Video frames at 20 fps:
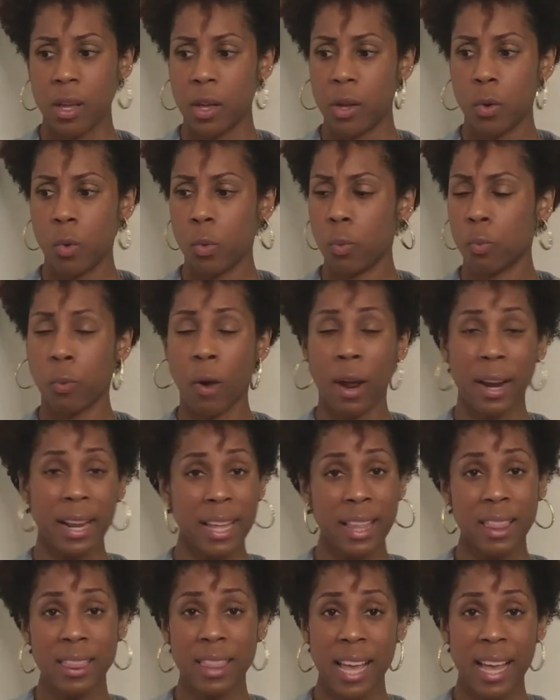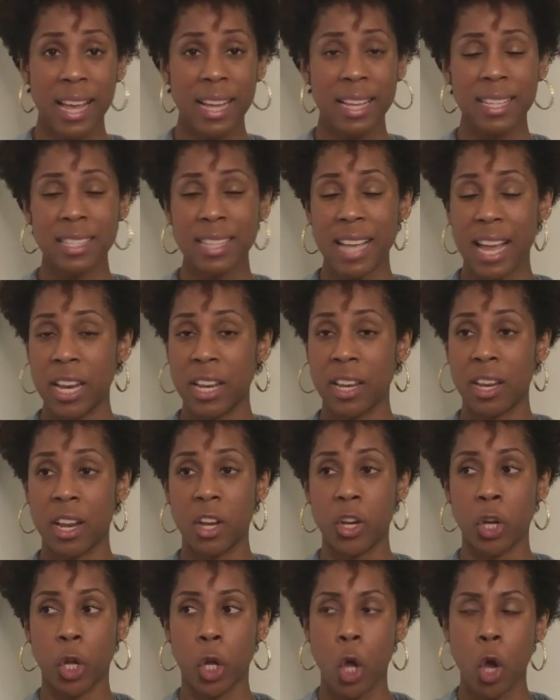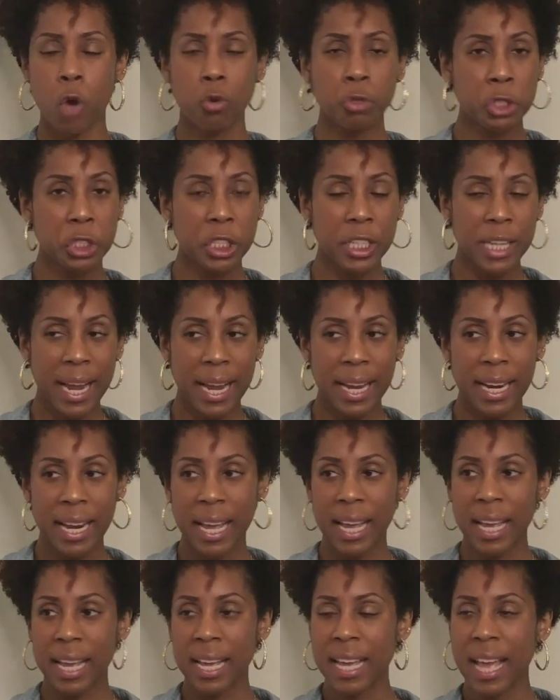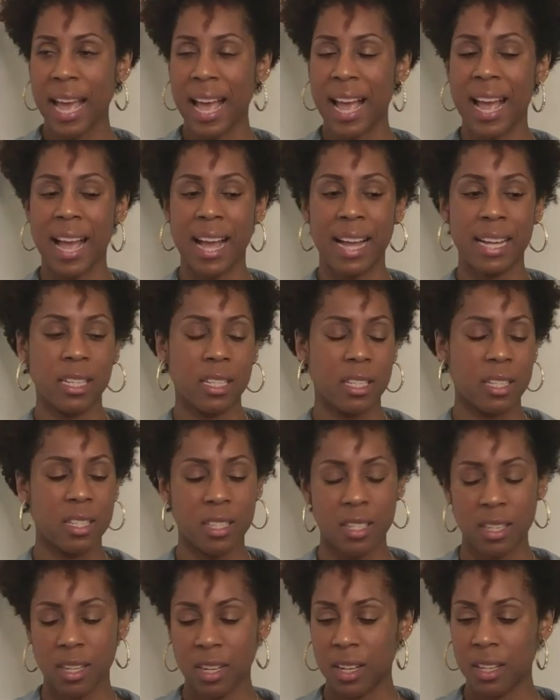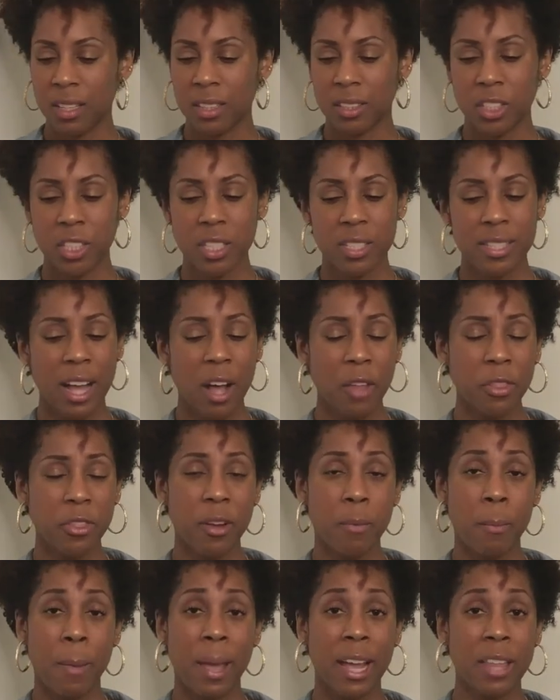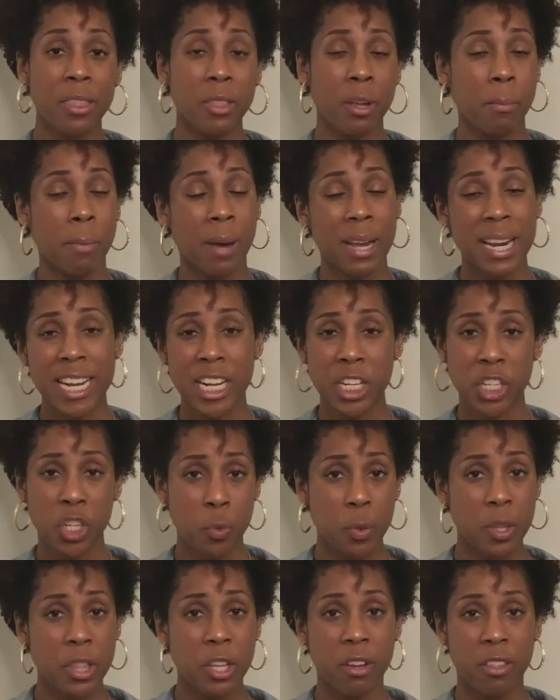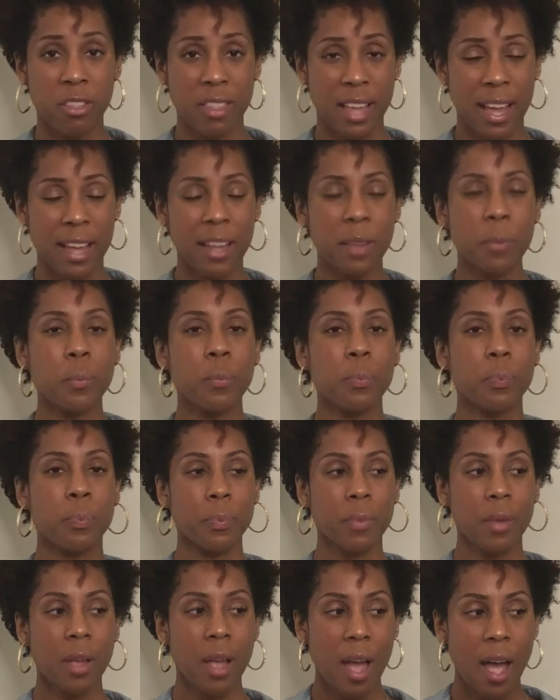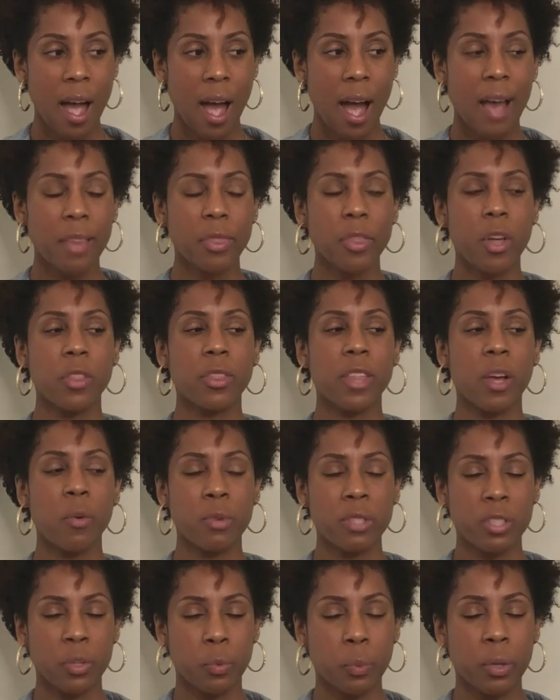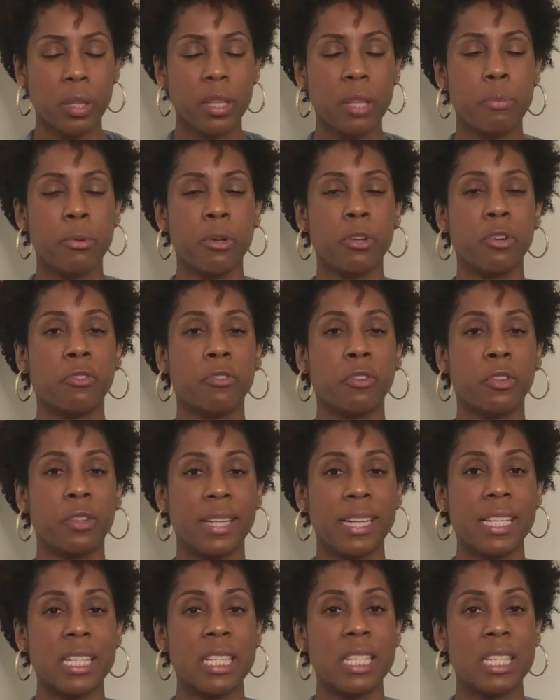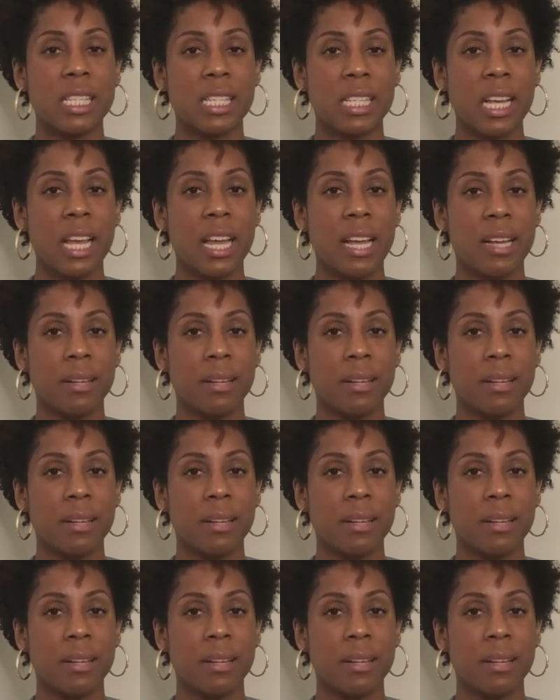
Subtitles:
running things and negotiating and just out there making their money and doing their thing, I thought that was a really beautiful thing to see.